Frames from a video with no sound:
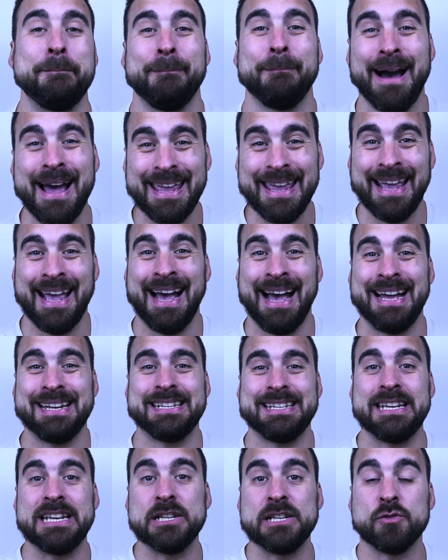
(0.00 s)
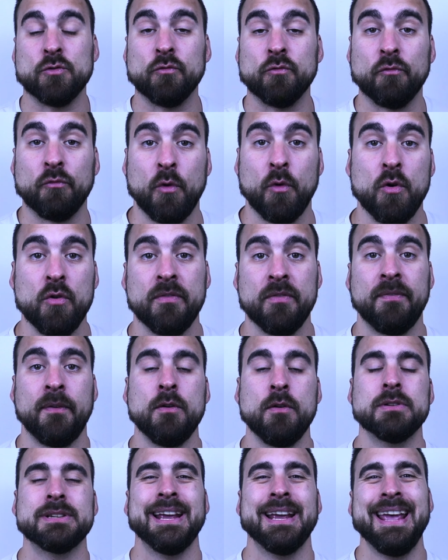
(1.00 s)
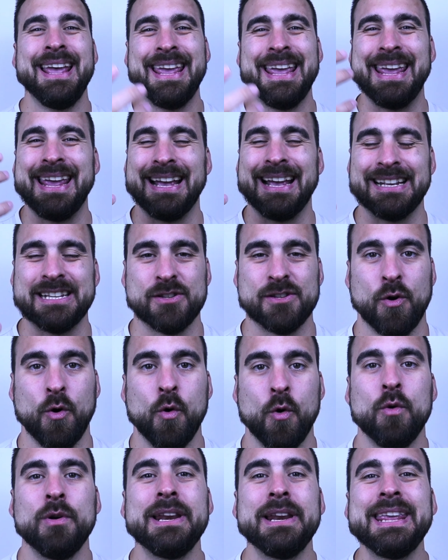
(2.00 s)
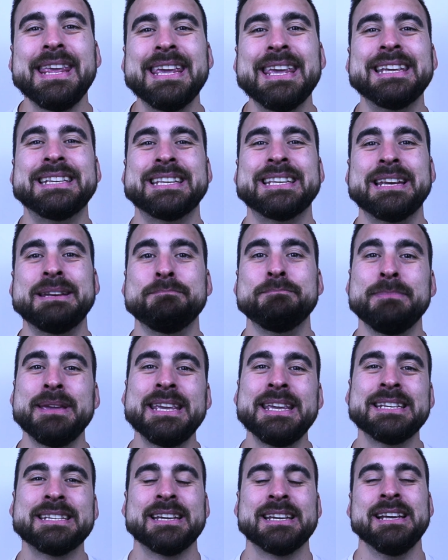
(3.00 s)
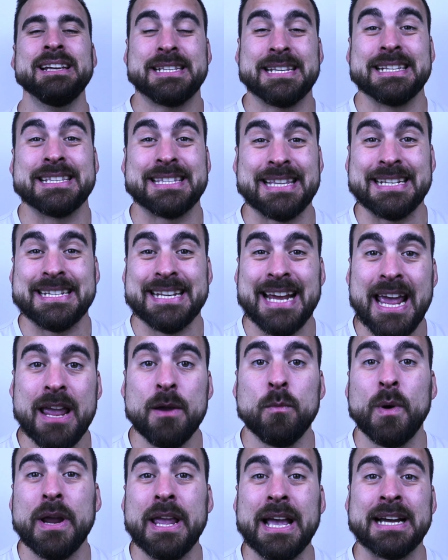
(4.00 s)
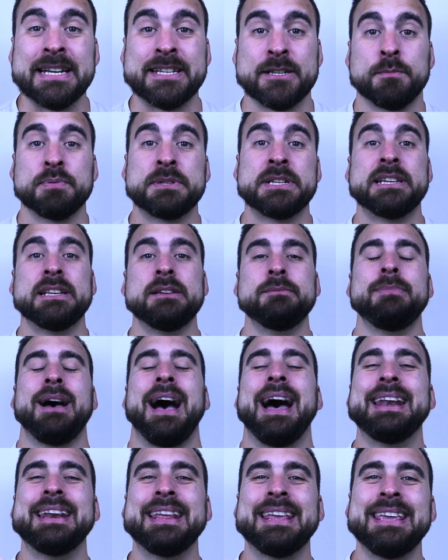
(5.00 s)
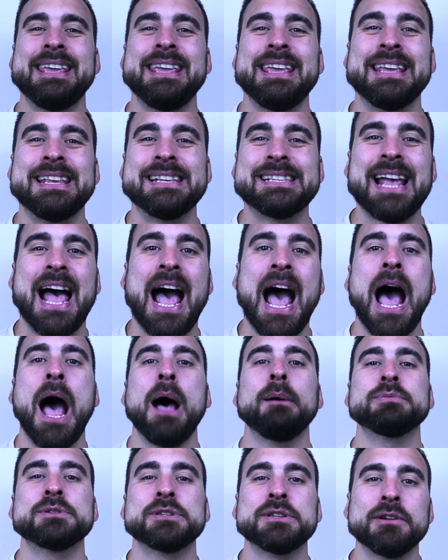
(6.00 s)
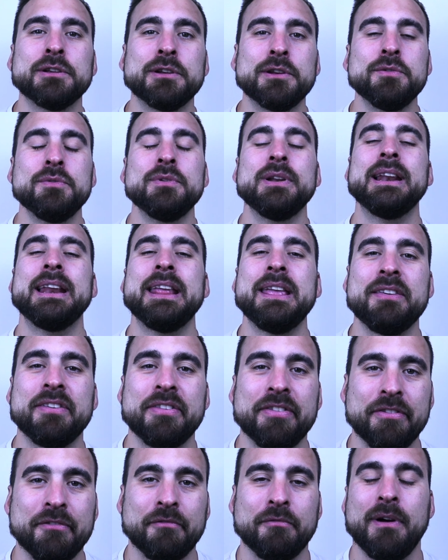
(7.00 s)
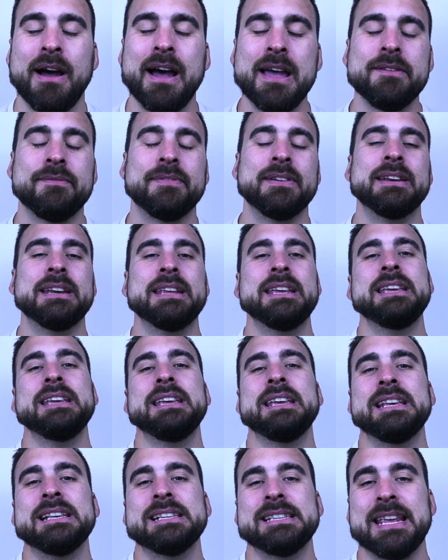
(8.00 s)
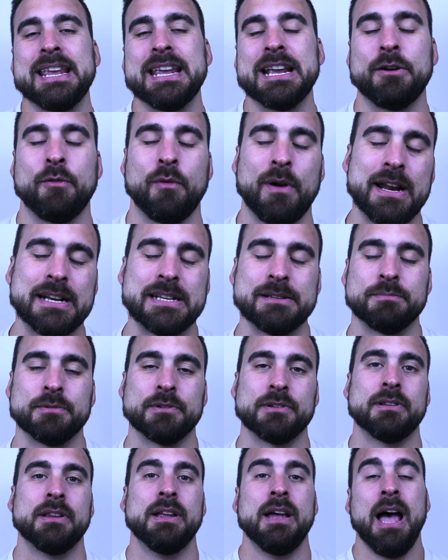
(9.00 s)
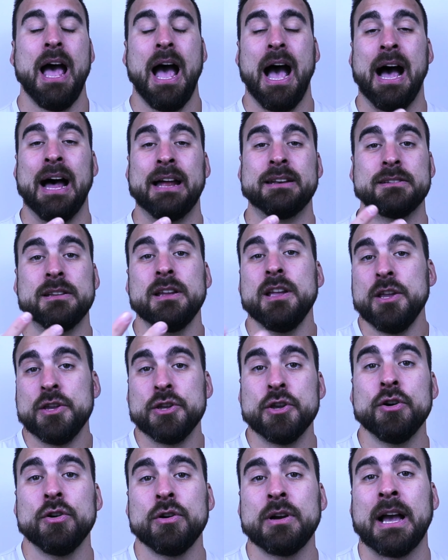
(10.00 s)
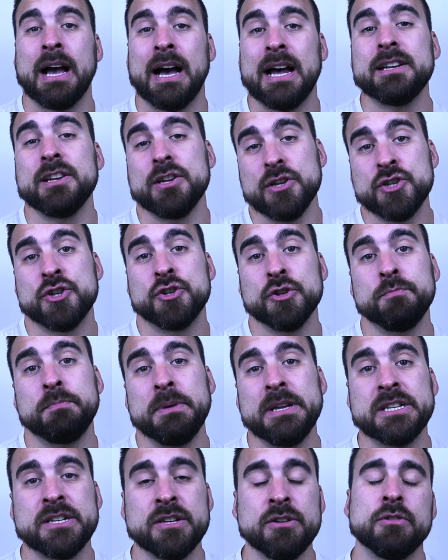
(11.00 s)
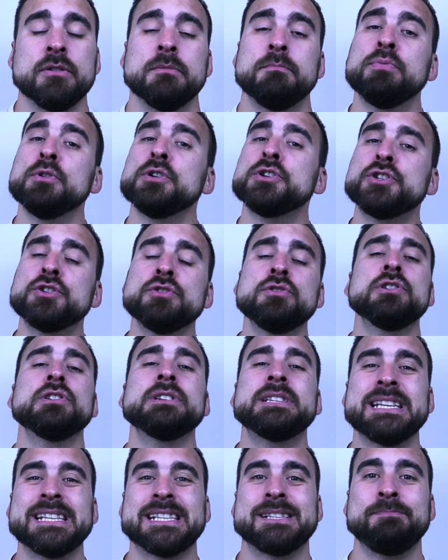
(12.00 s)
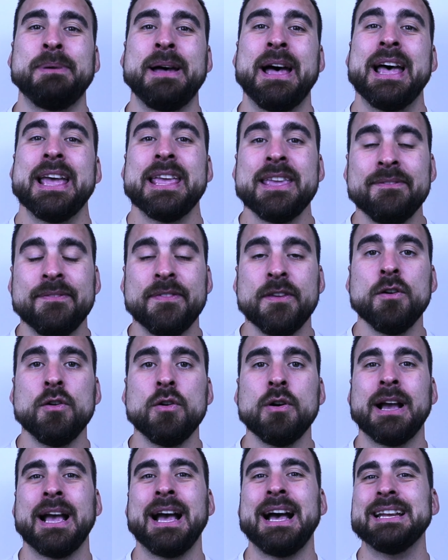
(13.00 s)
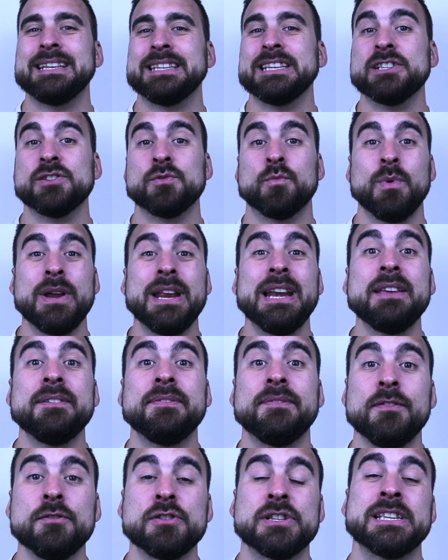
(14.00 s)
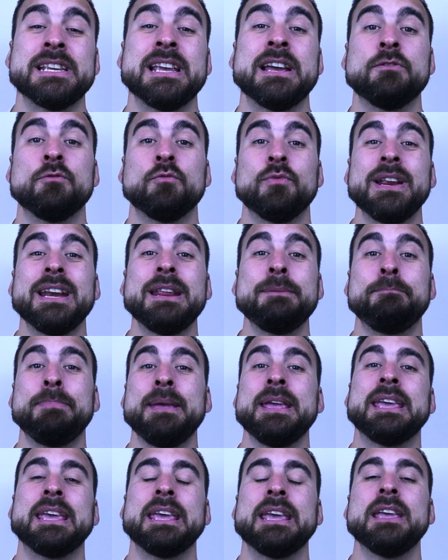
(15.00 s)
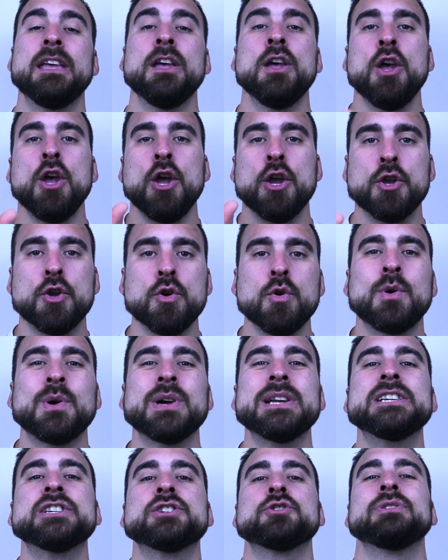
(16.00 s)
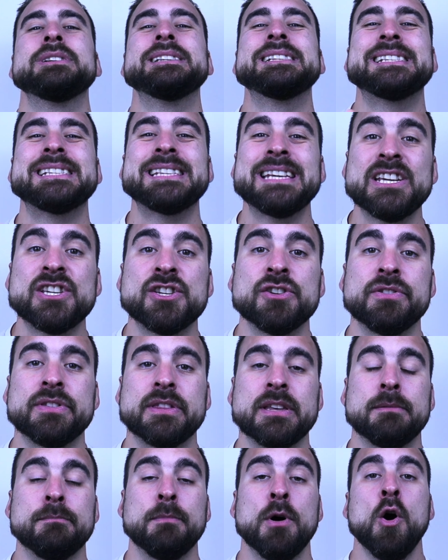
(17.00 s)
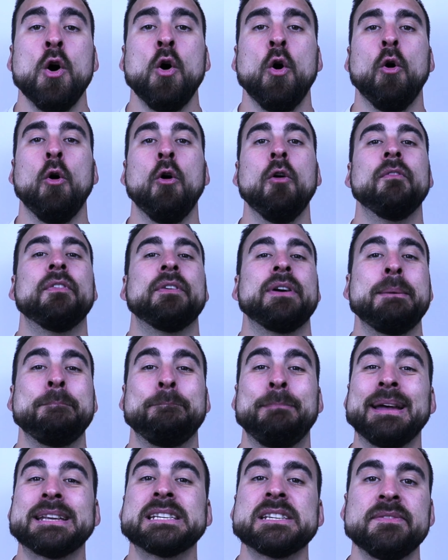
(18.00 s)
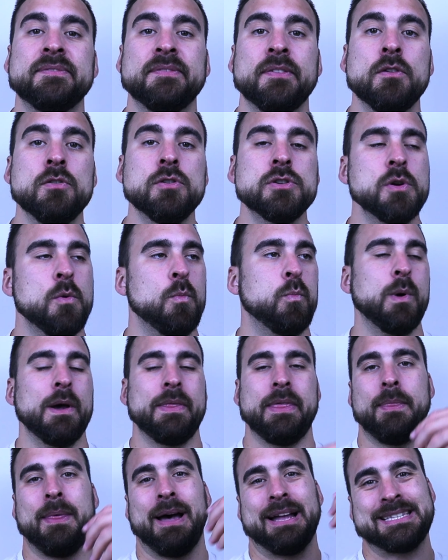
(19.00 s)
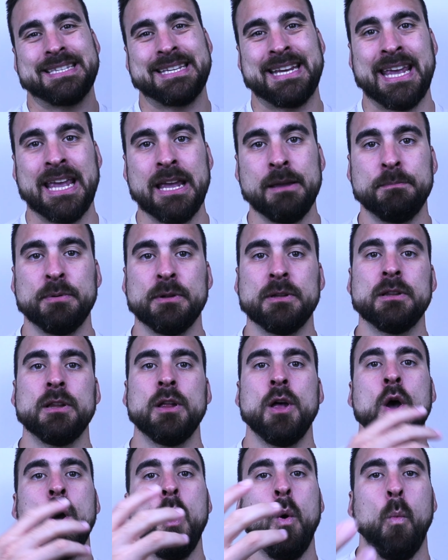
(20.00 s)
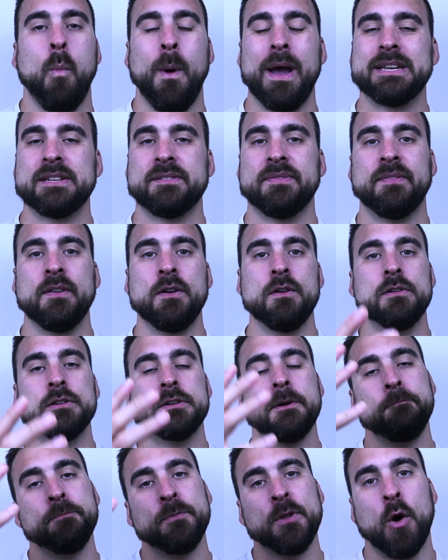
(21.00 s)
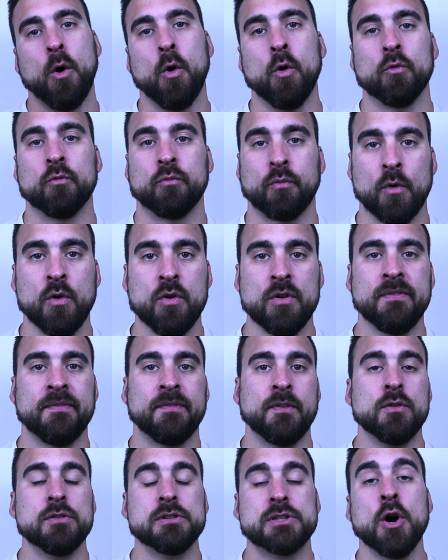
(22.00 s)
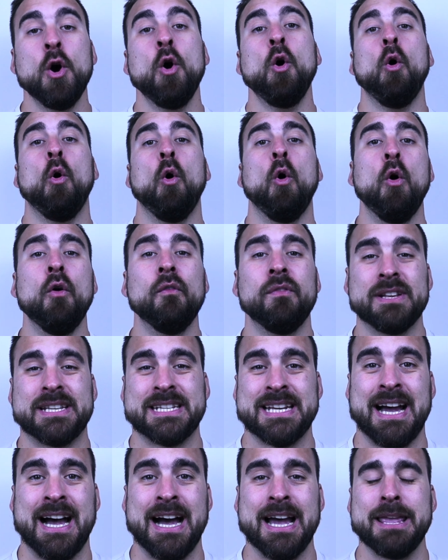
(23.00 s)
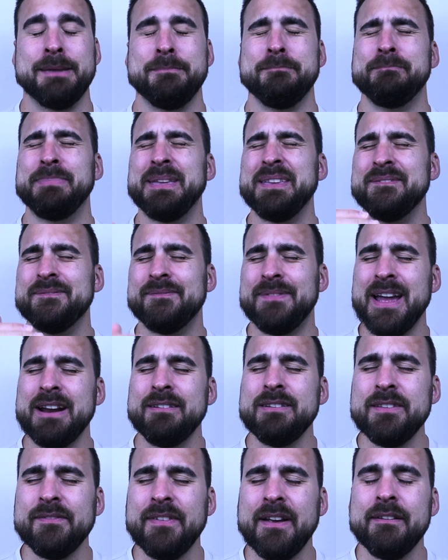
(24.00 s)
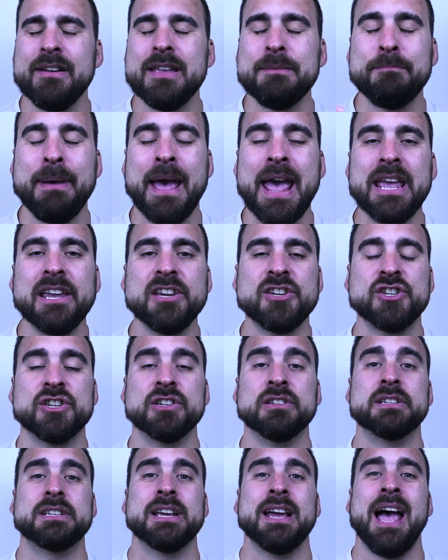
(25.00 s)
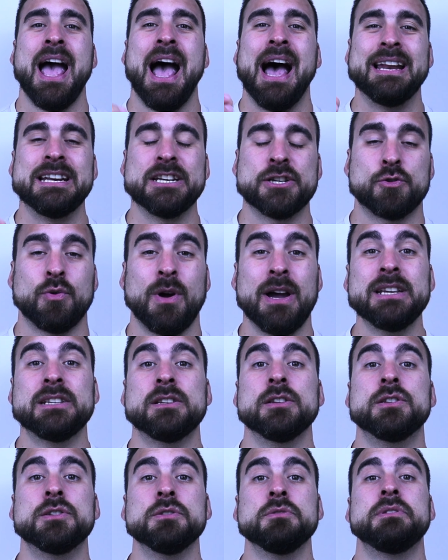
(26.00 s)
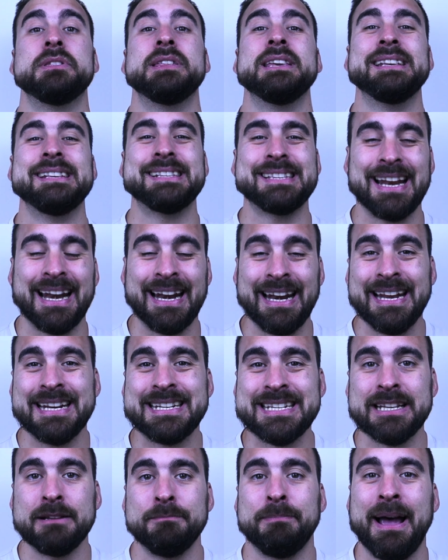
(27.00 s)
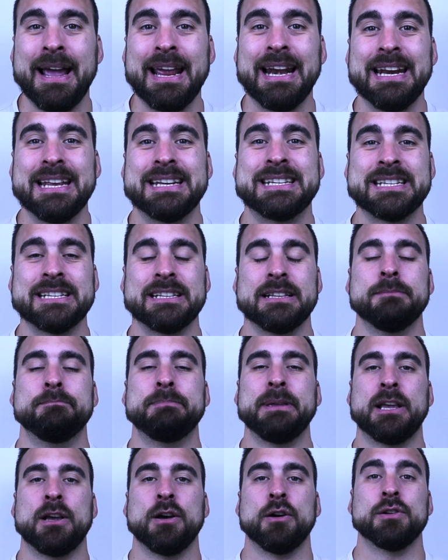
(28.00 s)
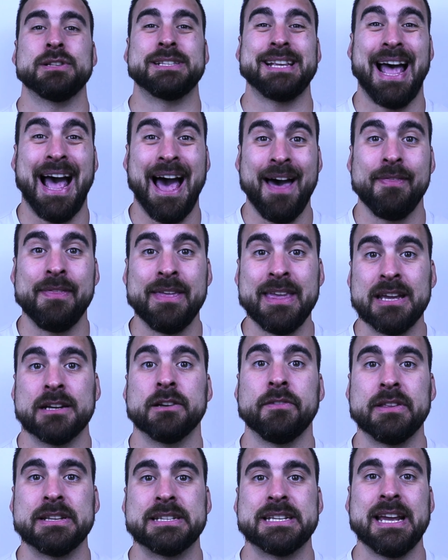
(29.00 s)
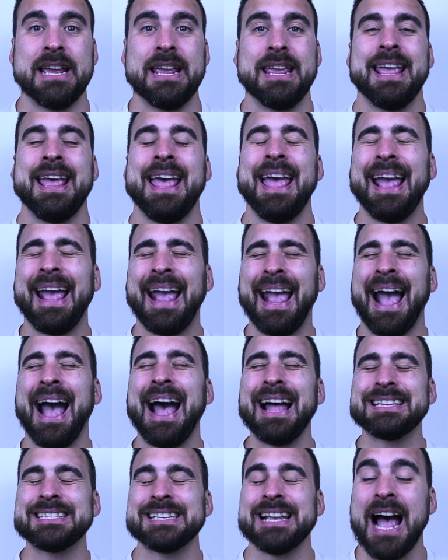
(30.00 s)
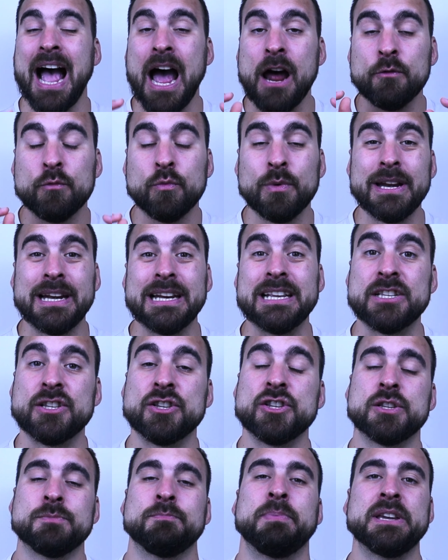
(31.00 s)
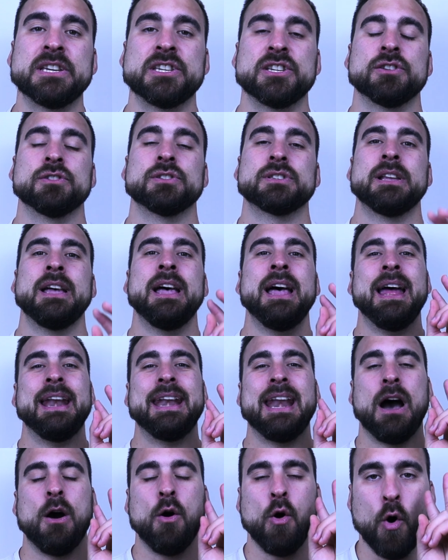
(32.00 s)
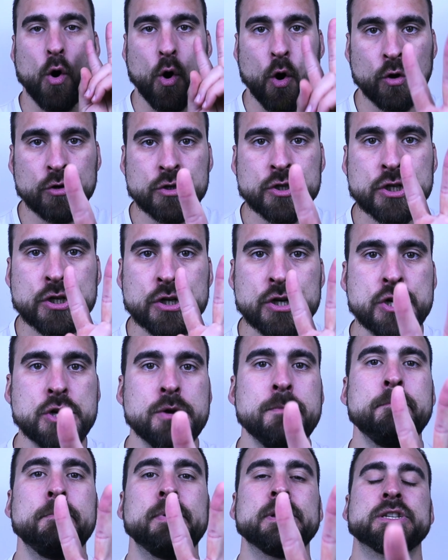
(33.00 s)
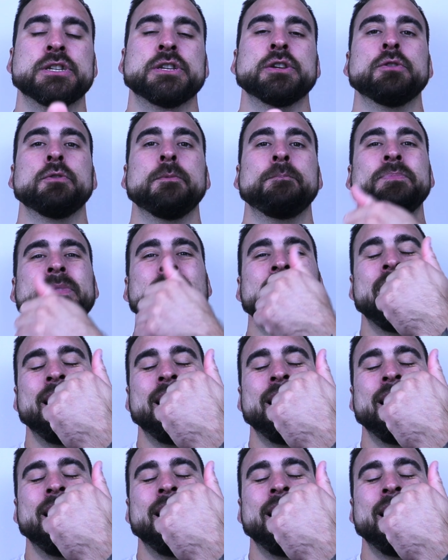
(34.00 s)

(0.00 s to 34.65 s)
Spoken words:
My cat is on raw food. He has only eaten meat since the day we adopted him, and he is absolutely thriving. He is incredible, and your cat should be too. But do not despair. If your cat is really fussy and really picky, you can transition them over a better food, whether that's kibble, wet food, or raw food over time. Be very, very patient and try to do things little by little, because at the end of the day, cats are really suspicious. Now, on to number 2.